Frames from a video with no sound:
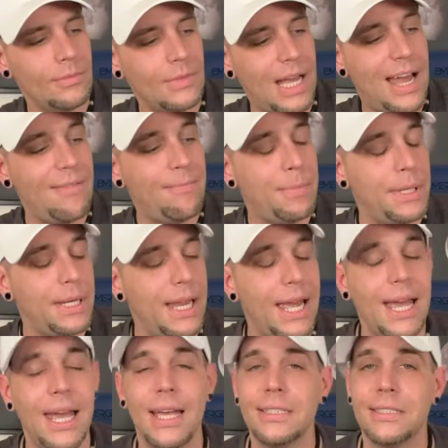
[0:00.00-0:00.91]
I've been
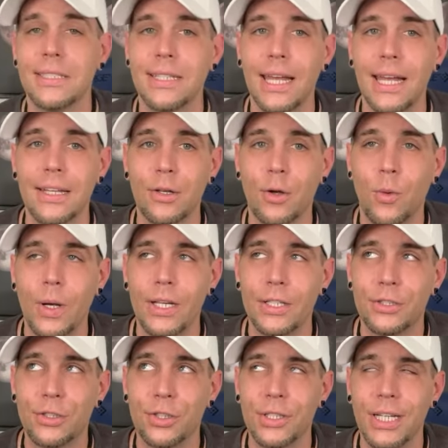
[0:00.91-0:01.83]
asked that
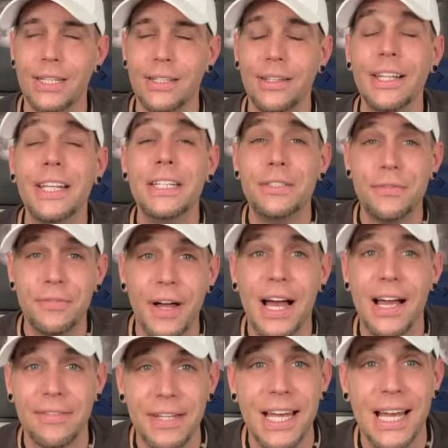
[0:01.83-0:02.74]
question at least
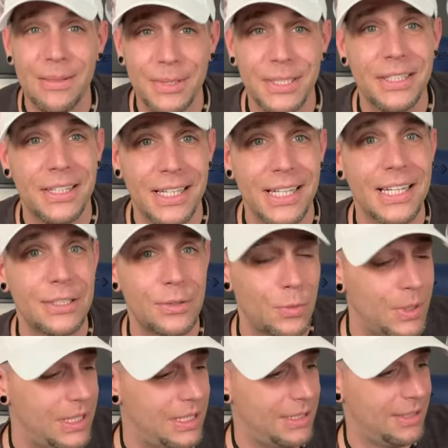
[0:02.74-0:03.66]
5 times in the last
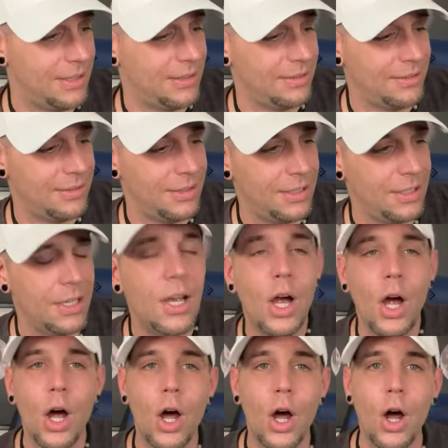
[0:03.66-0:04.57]
week.
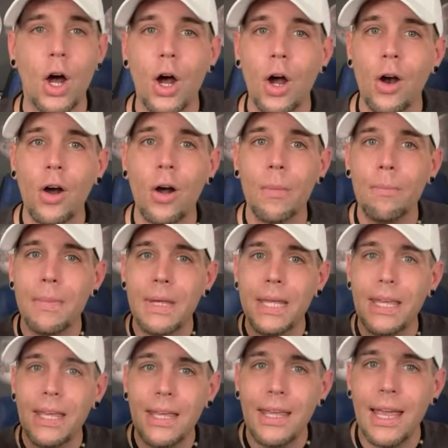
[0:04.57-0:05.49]
Are
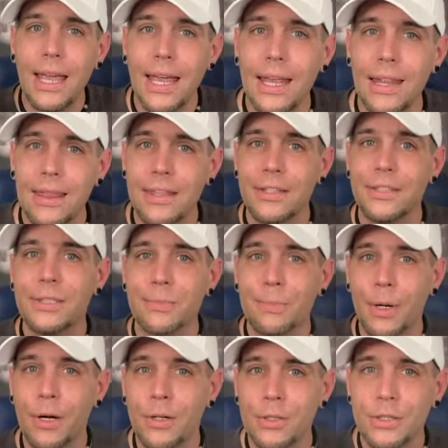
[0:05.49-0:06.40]
me and this
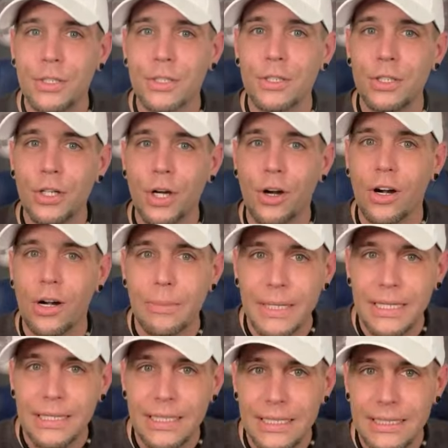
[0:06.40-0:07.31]
person
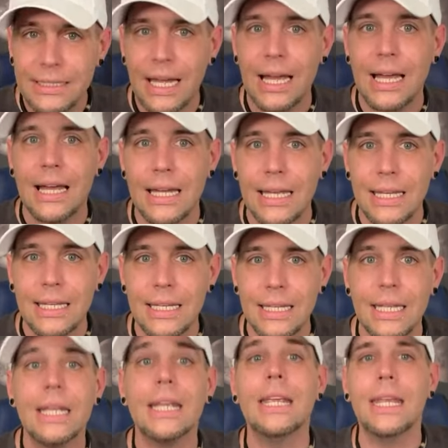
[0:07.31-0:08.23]
karmically tied?
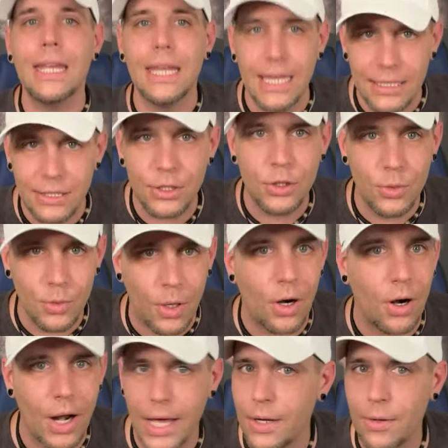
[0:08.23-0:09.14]
Yes, you
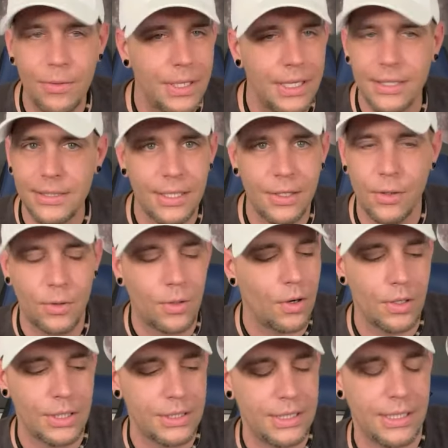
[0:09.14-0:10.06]
are. I don't need a tarot
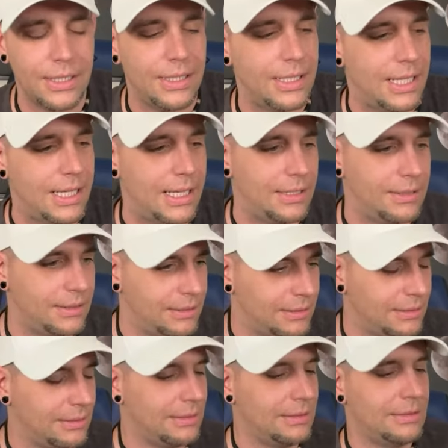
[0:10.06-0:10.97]
card to tell you
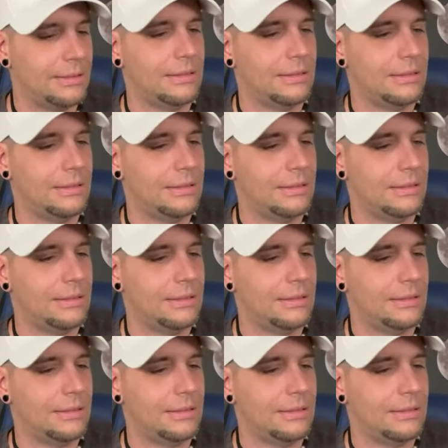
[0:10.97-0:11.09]
that.